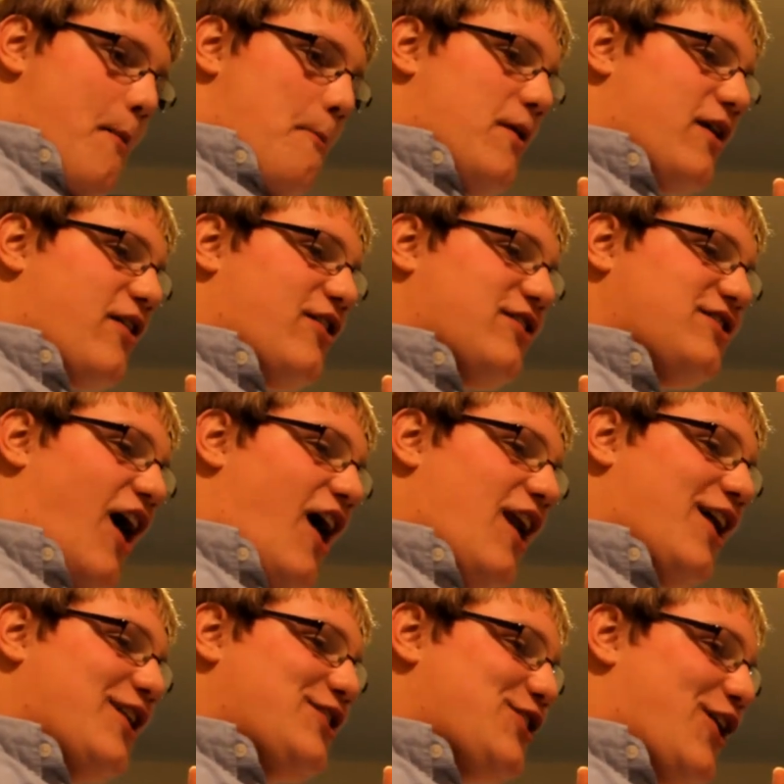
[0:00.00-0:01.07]

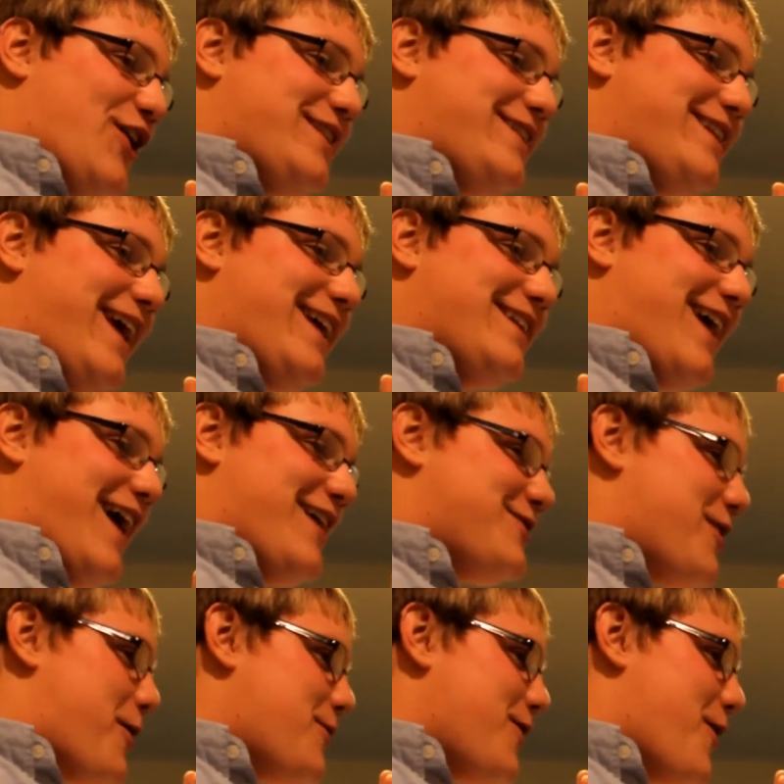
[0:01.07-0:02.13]
Mastalatartid. I
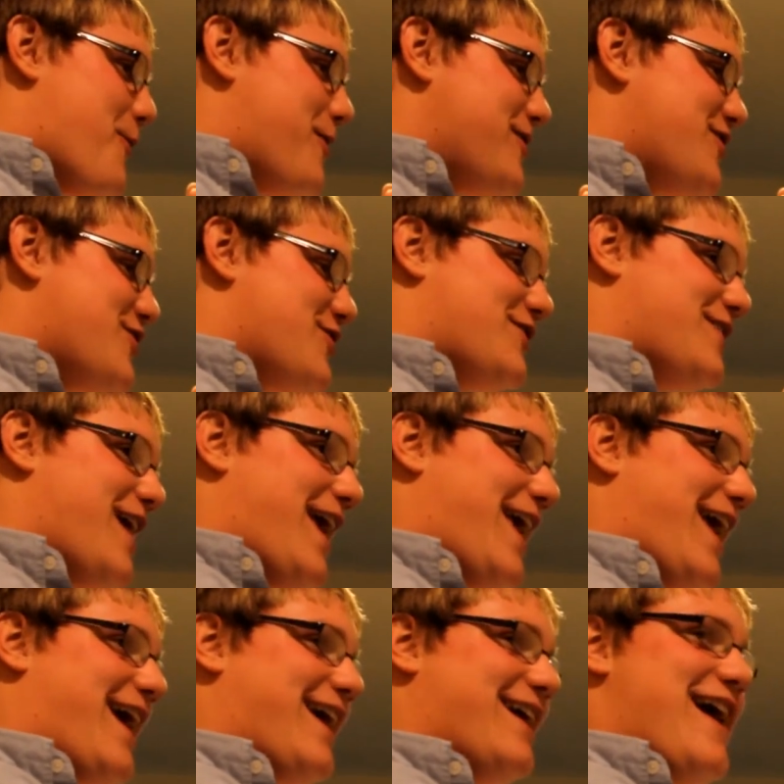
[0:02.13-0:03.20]
don't know what you're
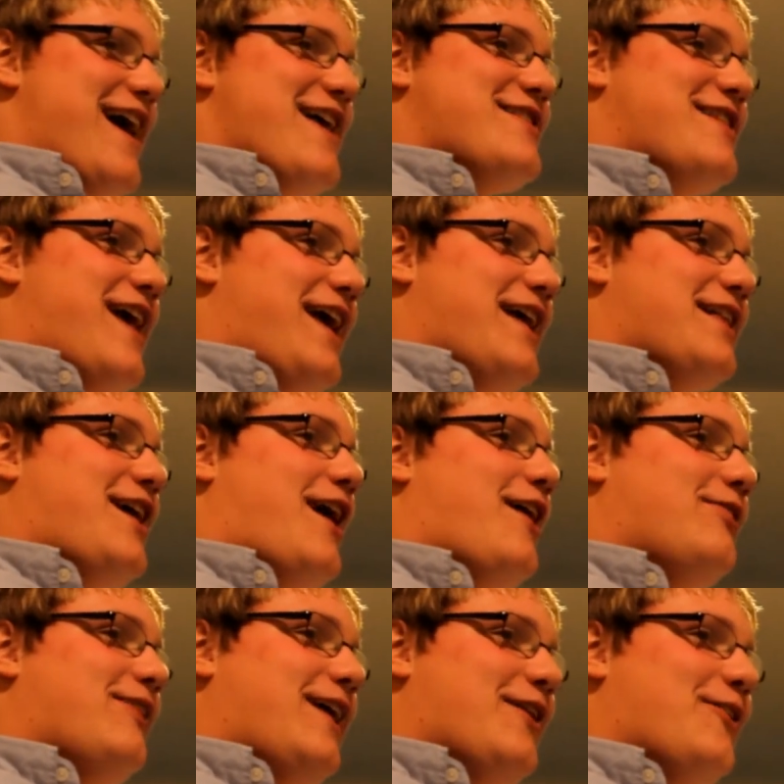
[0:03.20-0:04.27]
saying. Say it
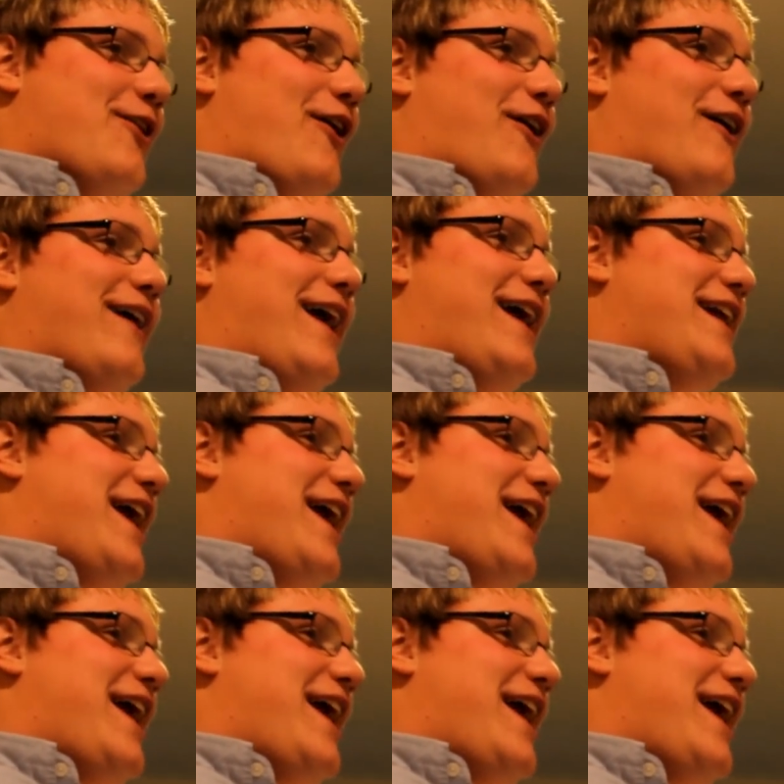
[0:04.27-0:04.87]
clearer in